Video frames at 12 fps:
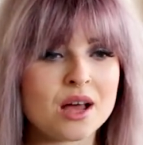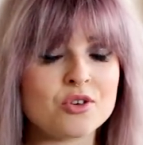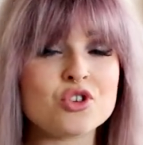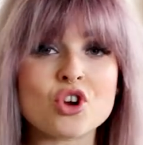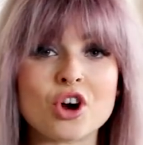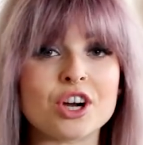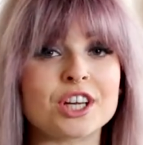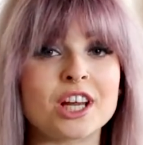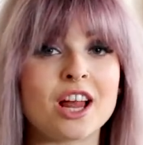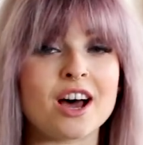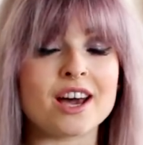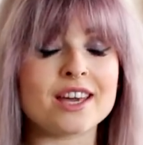Not gonna
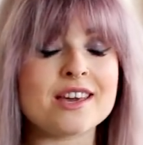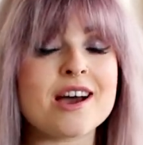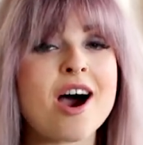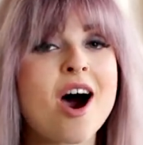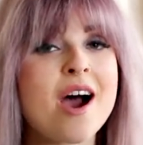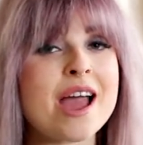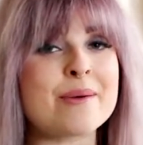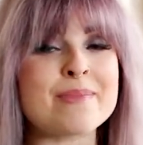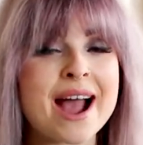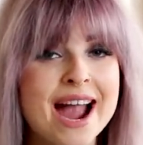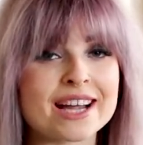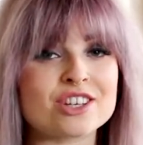lie, I am
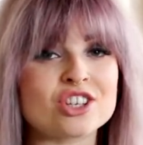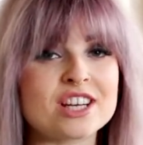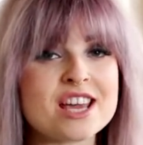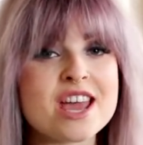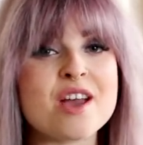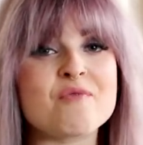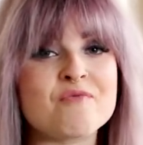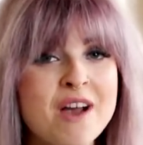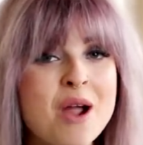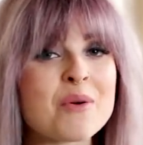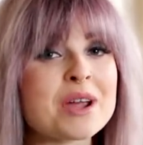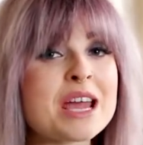actually
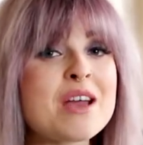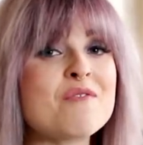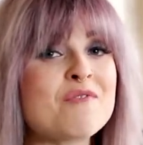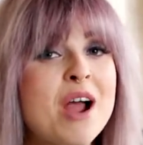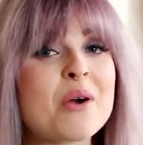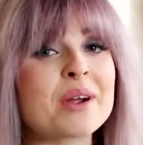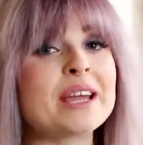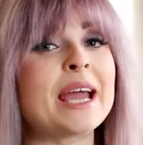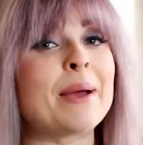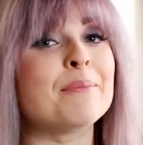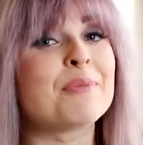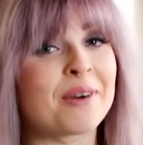very, very
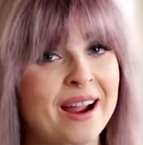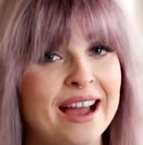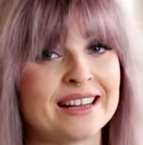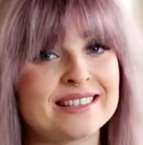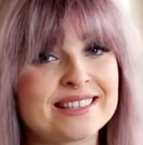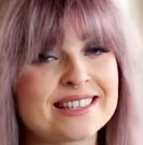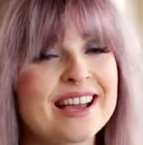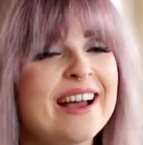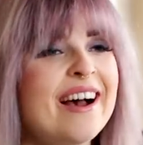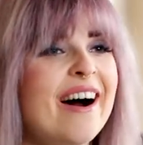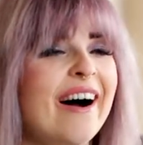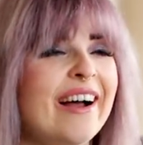impressed.
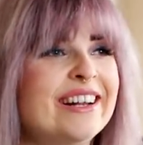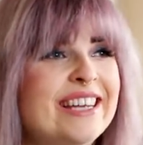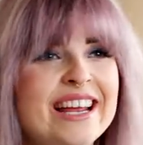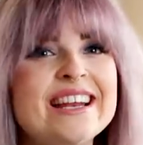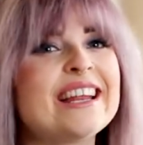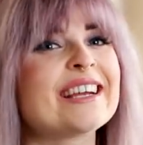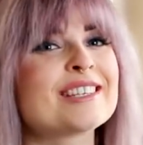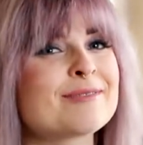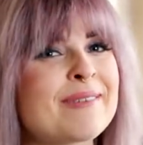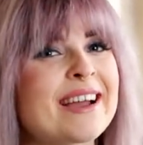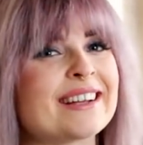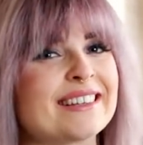I didn't
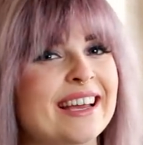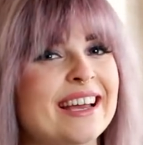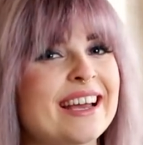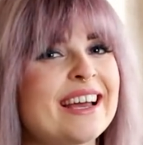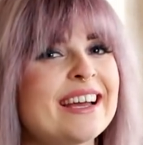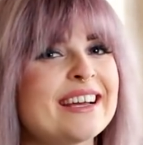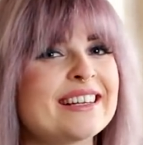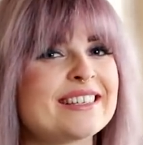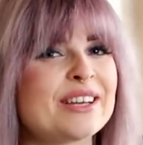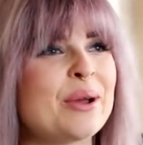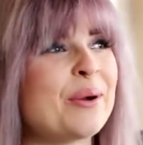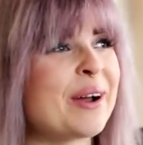expect it
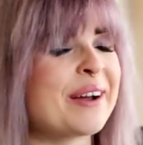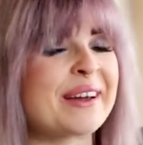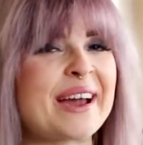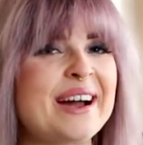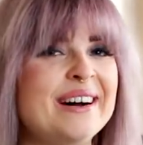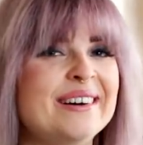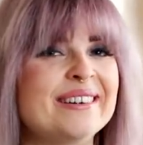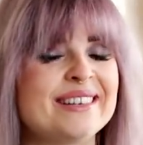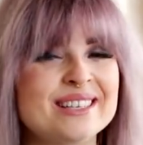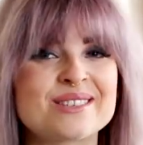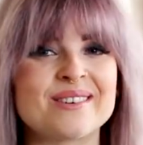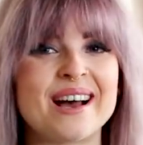to work out
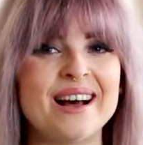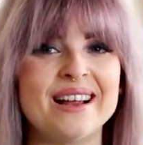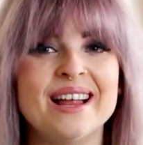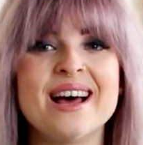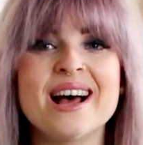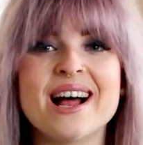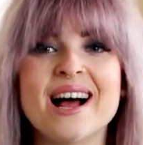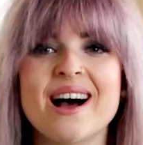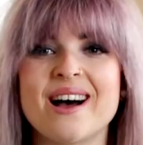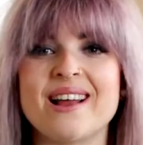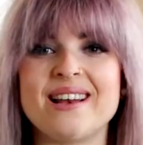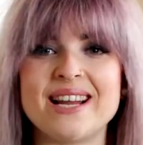this well.
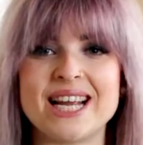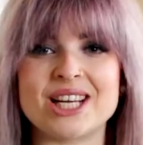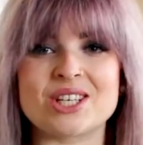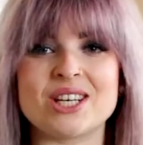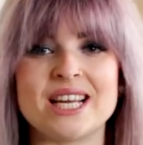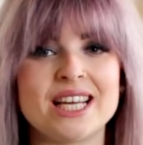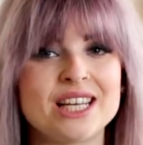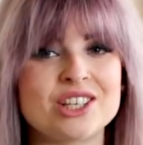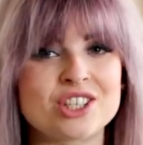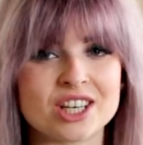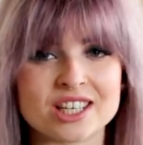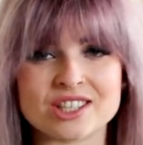I literally
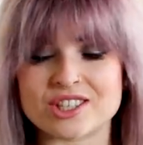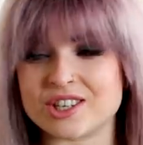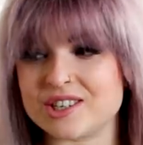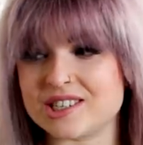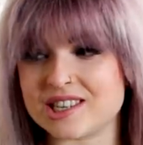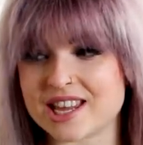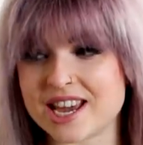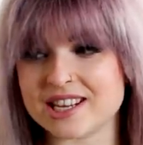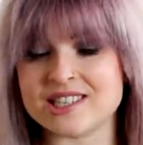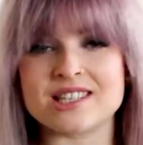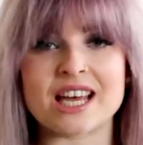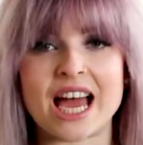just used
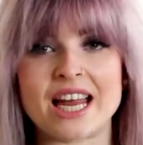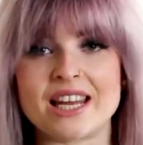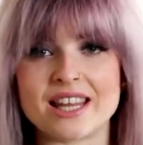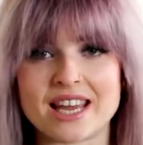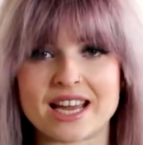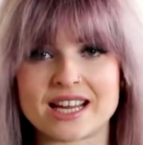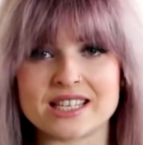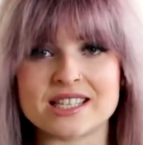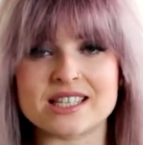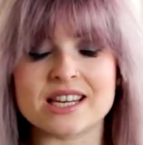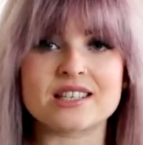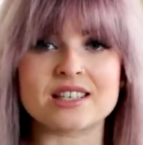this and
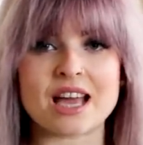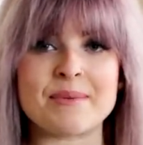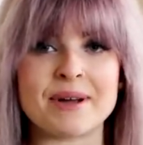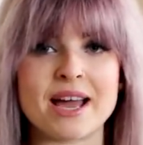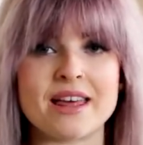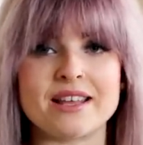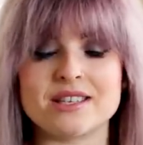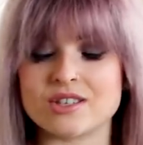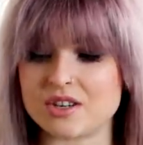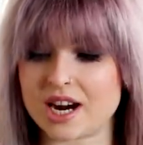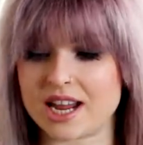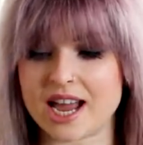this to get my hair this
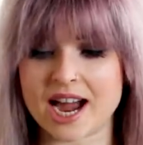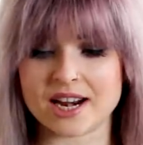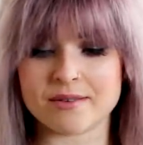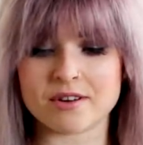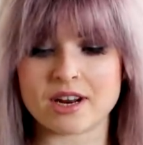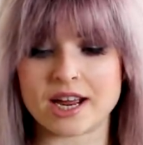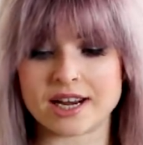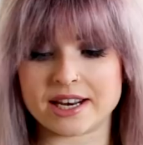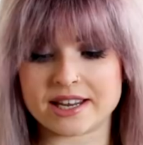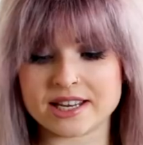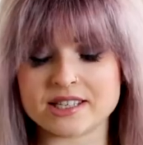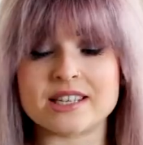straight, and
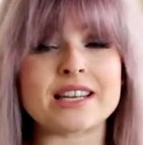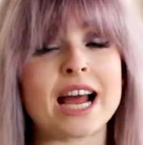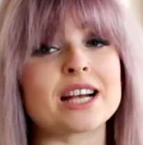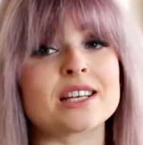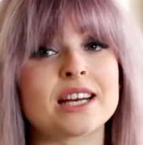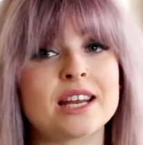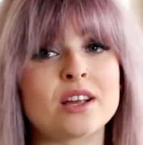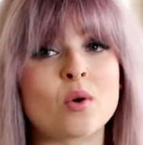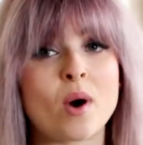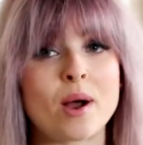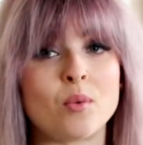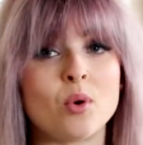this is actually
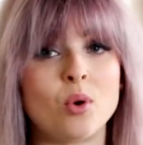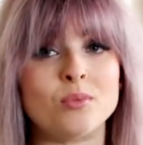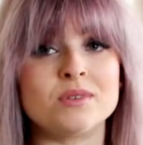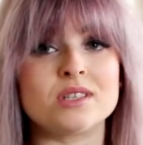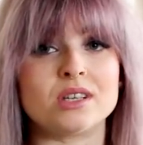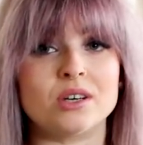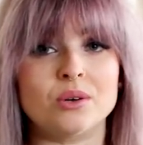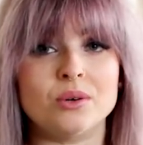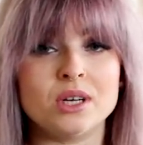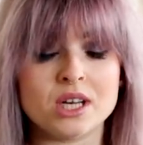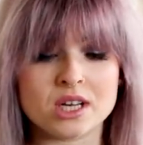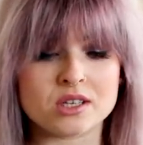quite warm
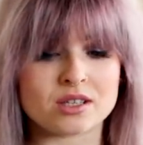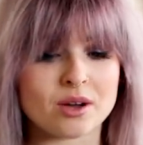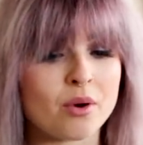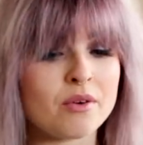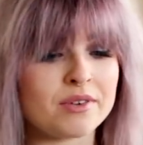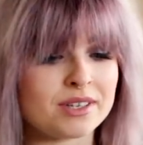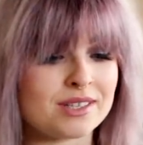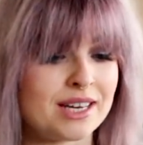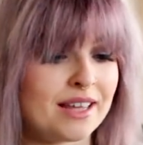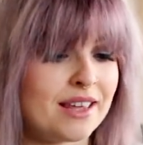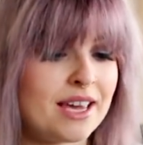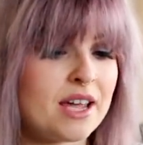still. So
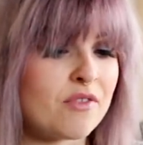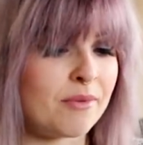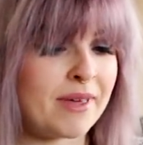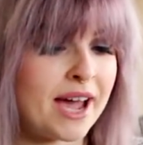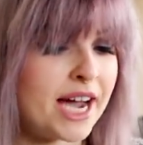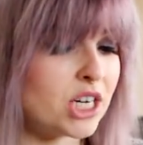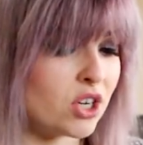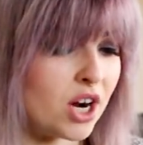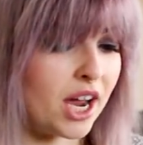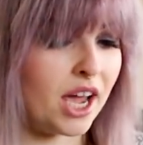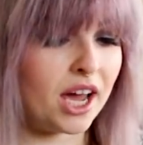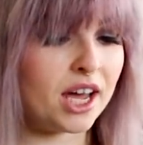obviously the heat from the
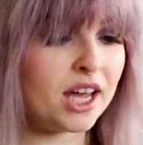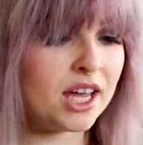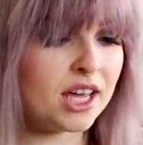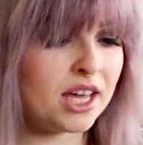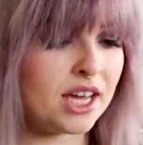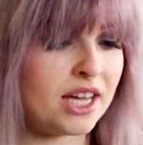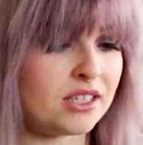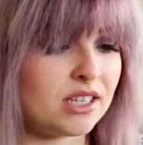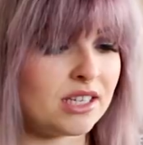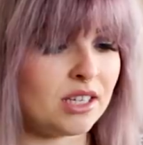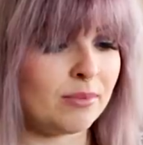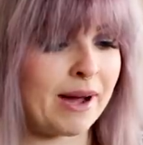hairdryer heats
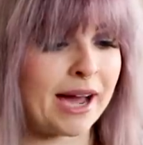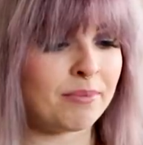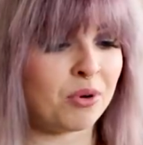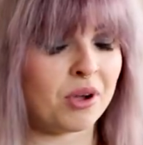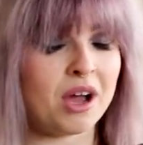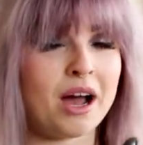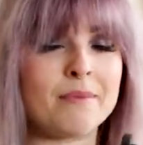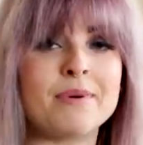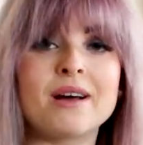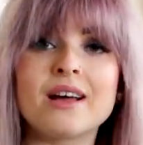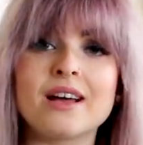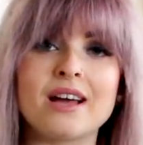this little bad boy up,
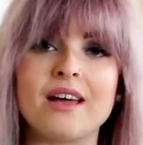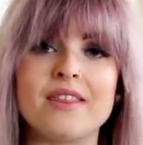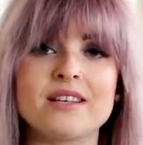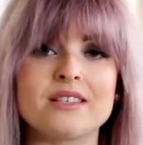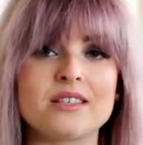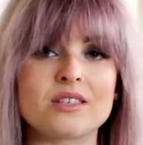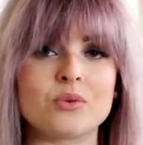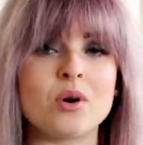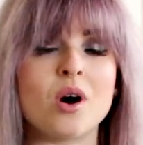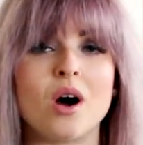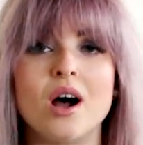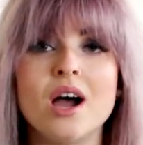and this is still
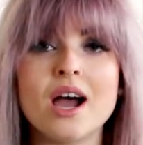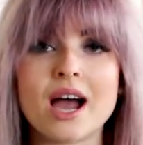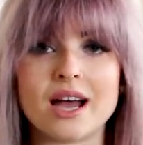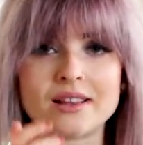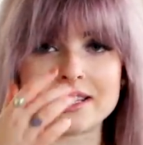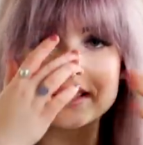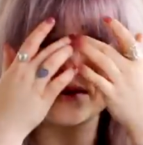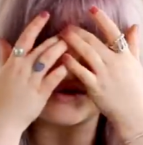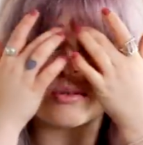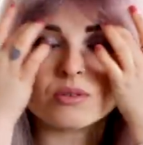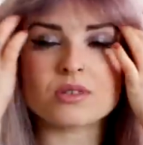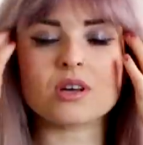hot. And this
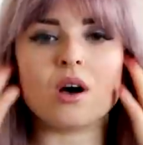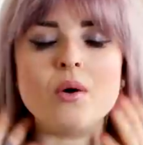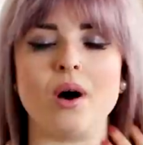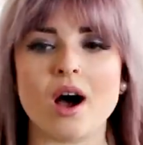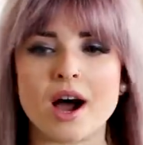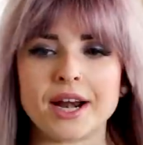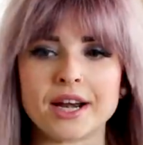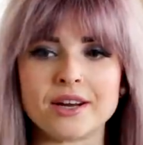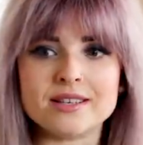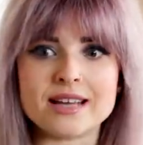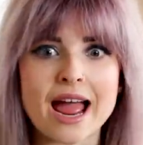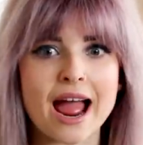was the result. I didn't
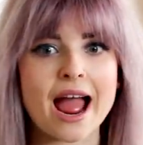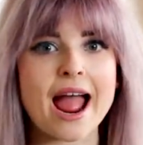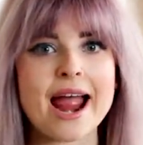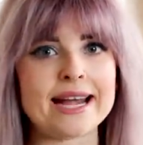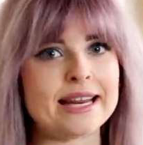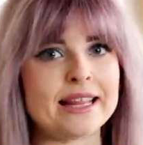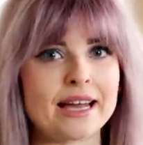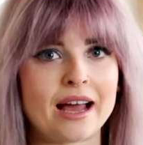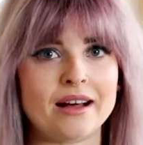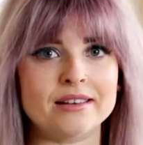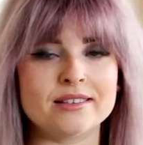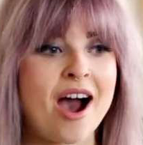use anything
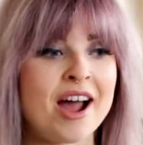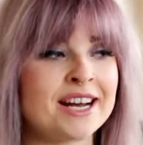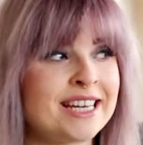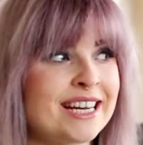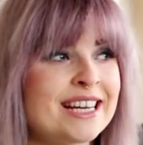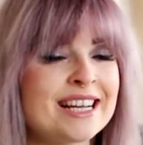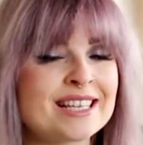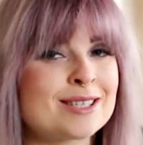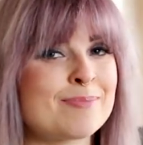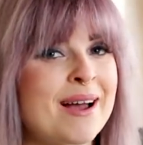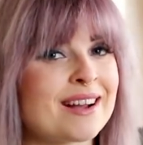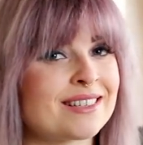else. I didn't
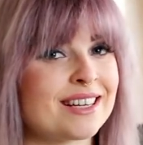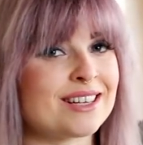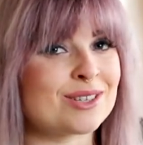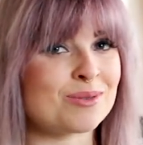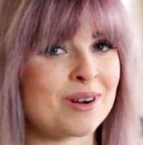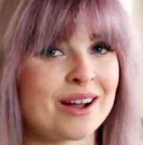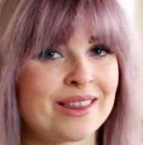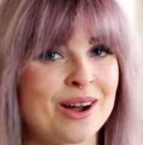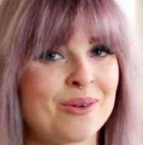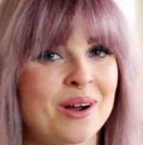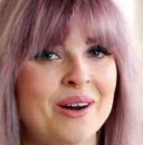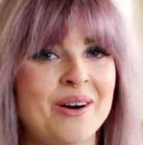expect it to work
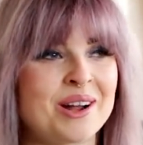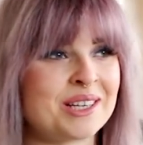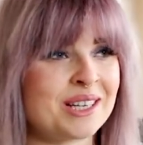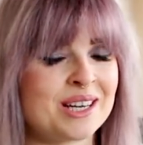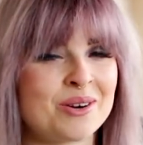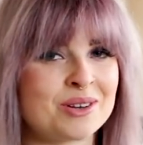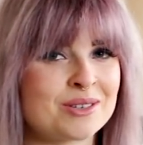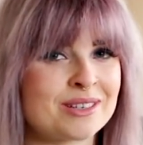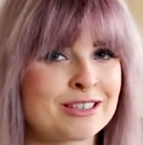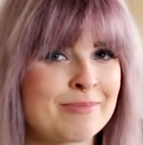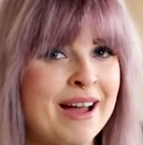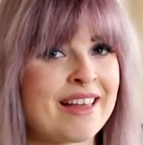that well. I didn't know what to
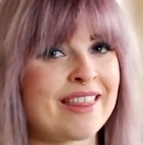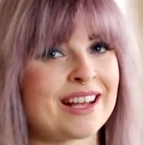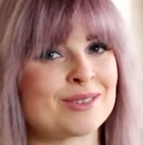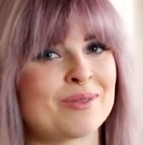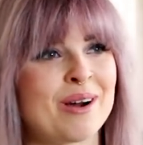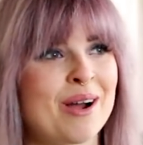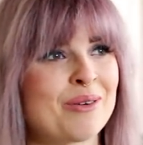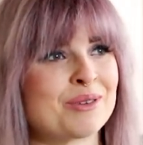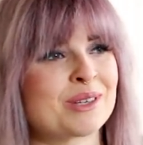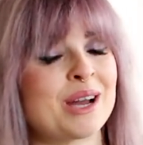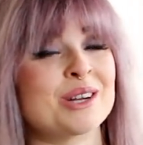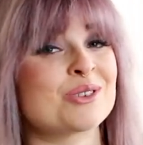expect. That's why I
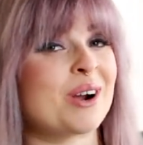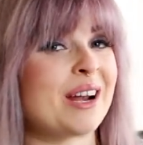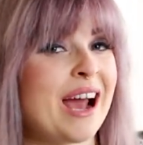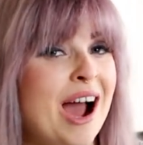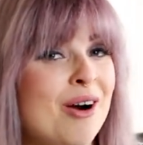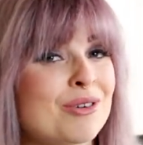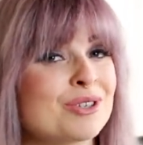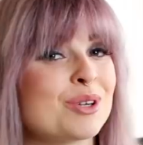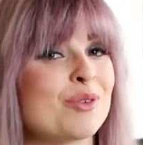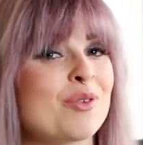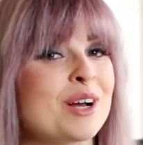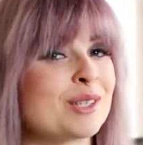was kind of trying it out, doing
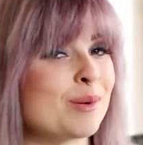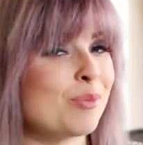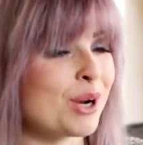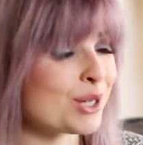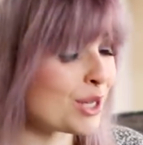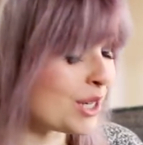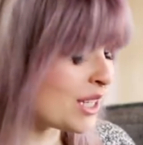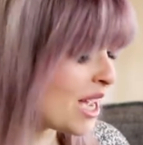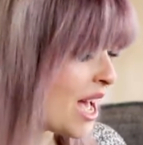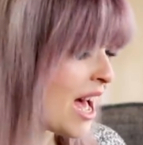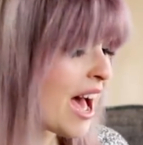the first impressions.